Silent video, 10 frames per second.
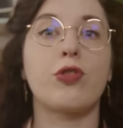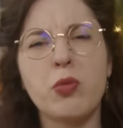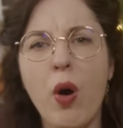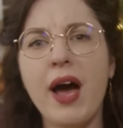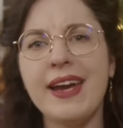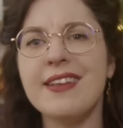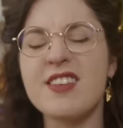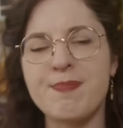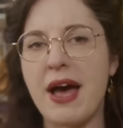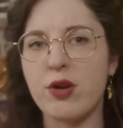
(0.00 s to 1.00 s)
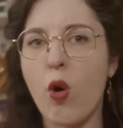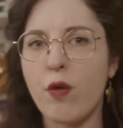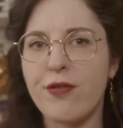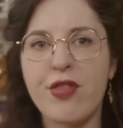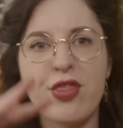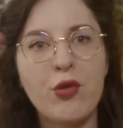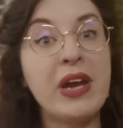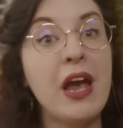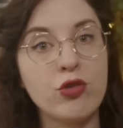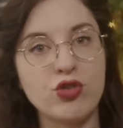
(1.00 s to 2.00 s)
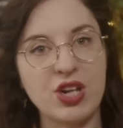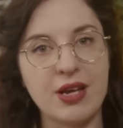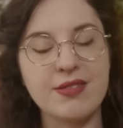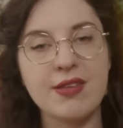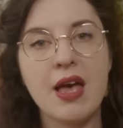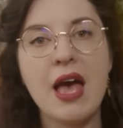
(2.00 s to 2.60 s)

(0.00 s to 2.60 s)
So, why in the span of 300 years